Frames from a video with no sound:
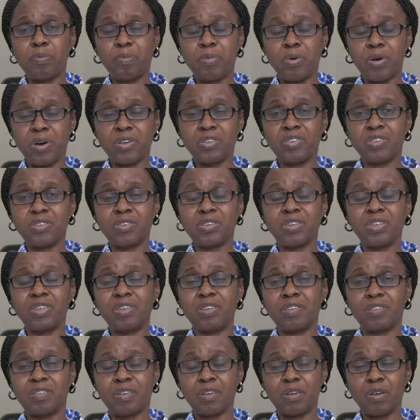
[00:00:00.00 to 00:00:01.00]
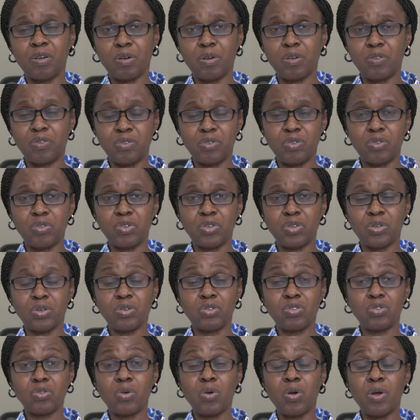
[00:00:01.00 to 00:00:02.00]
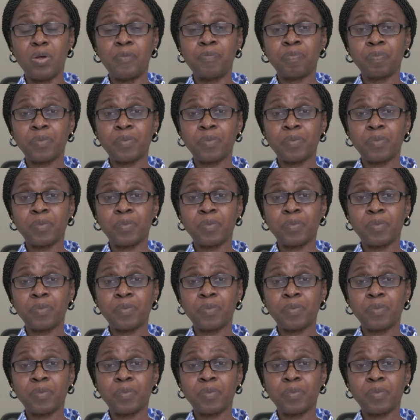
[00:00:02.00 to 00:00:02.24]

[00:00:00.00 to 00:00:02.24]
person is in confusion. So,